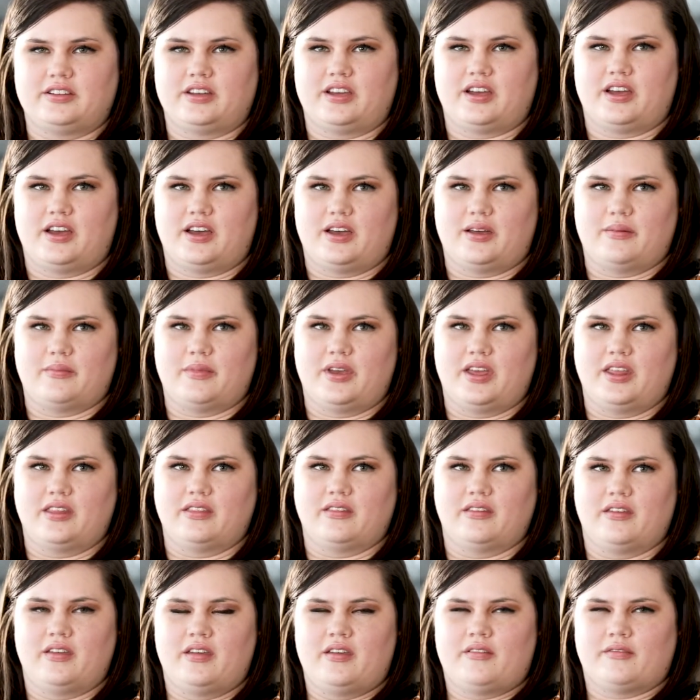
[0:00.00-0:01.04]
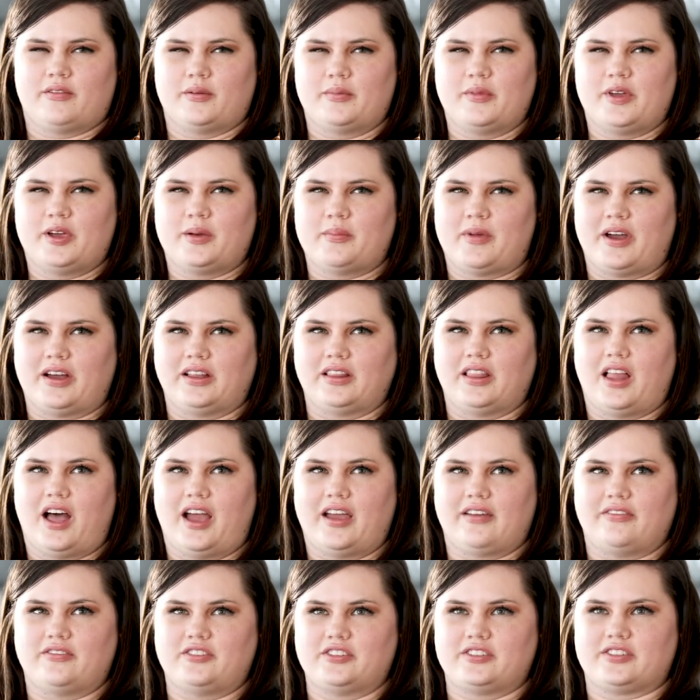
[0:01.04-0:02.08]
And from there, my
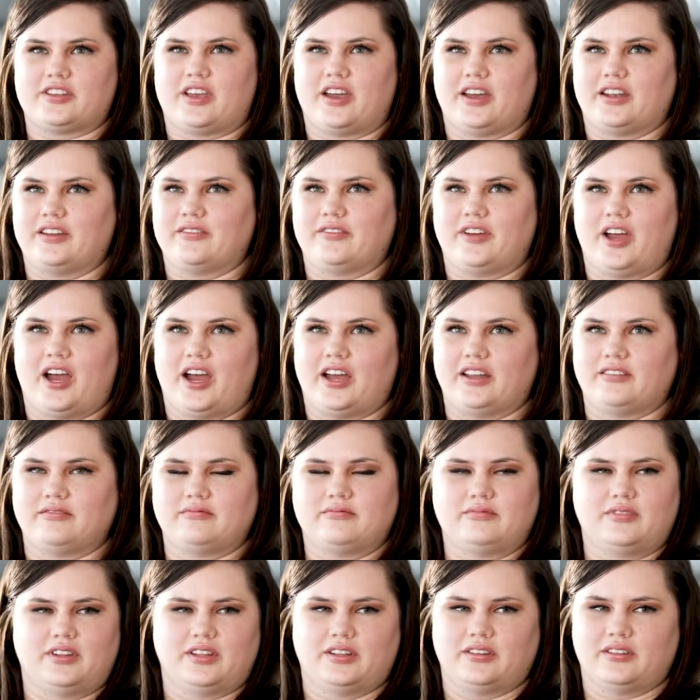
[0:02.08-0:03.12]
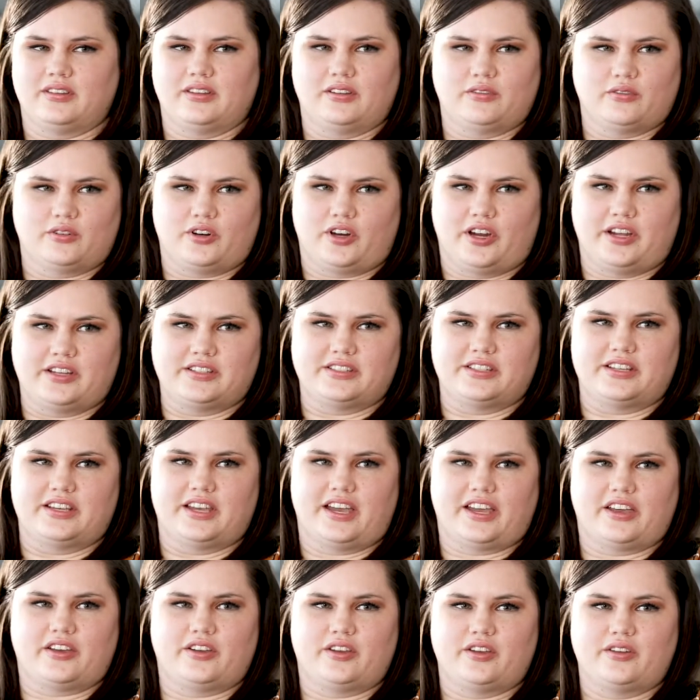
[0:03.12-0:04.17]
life just kind of got a little crazy.
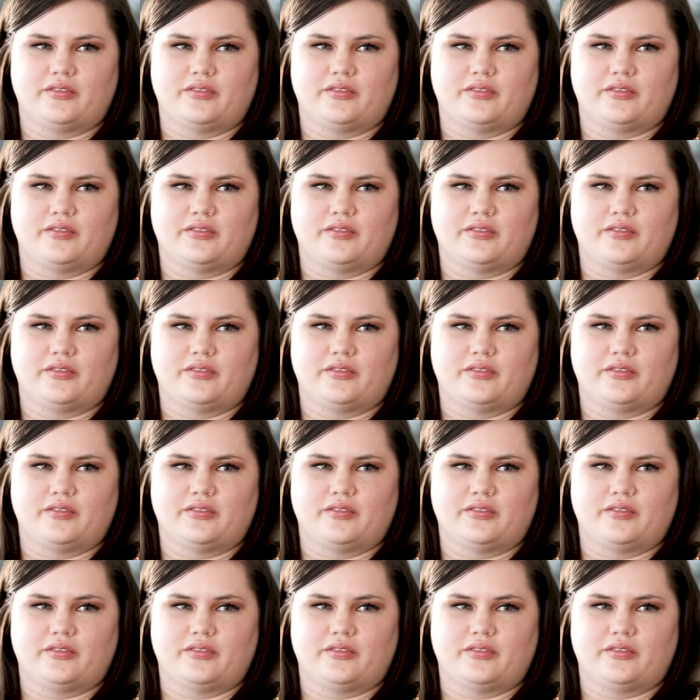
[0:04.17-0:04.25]
I